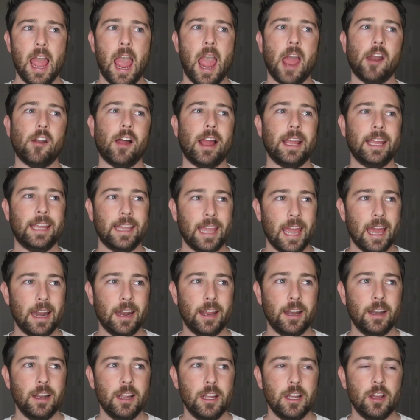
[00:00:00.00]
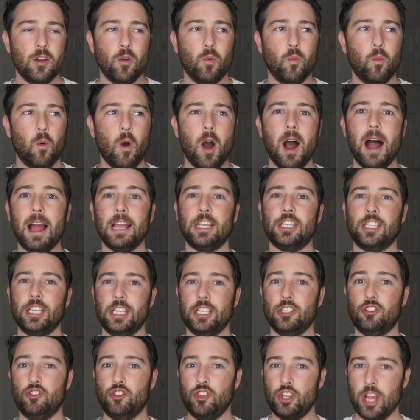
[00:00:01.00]
And I get it why
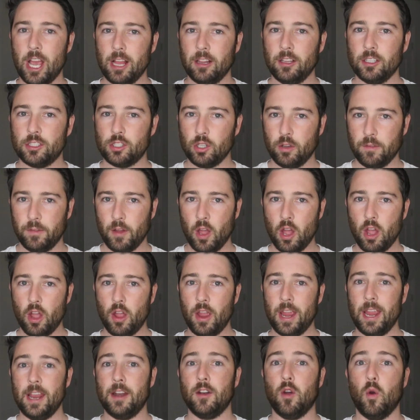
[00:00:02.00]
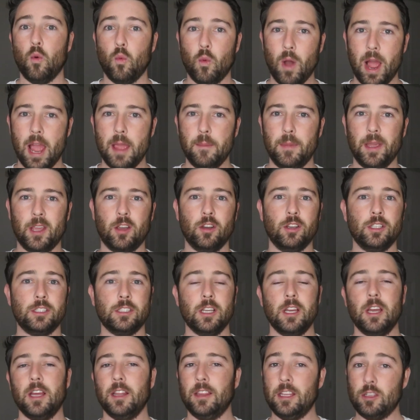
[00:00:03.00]
she's jealous of her in a way because